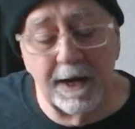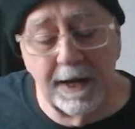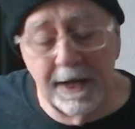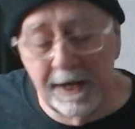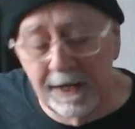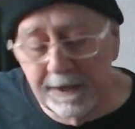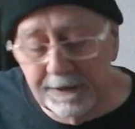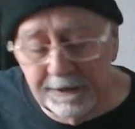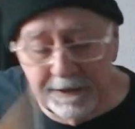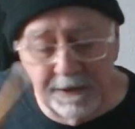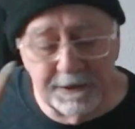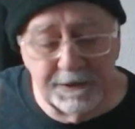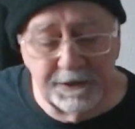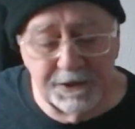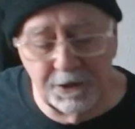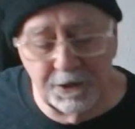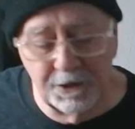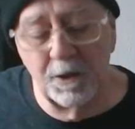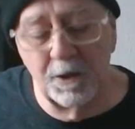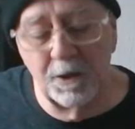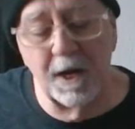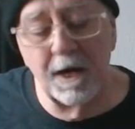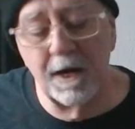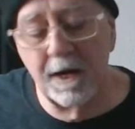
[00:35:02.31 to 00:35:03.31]
and
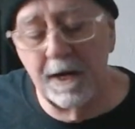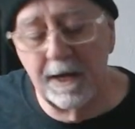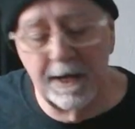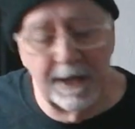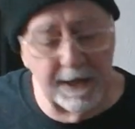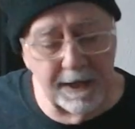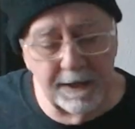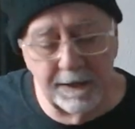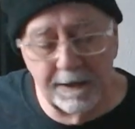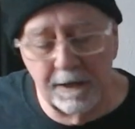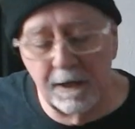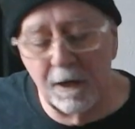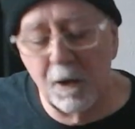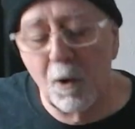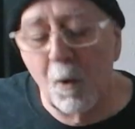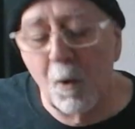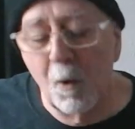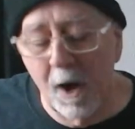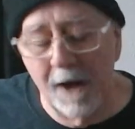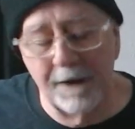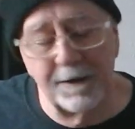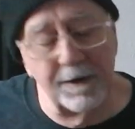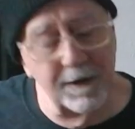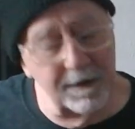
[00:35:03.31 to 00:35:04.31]
a 2, and a
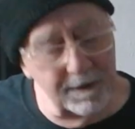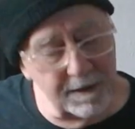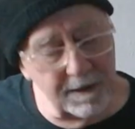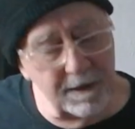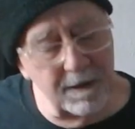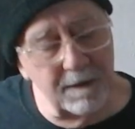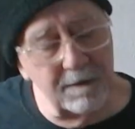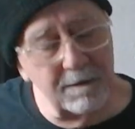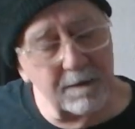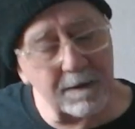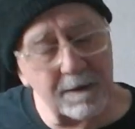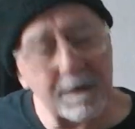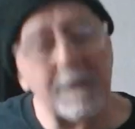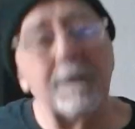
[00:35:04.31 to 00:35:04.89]
1, you know.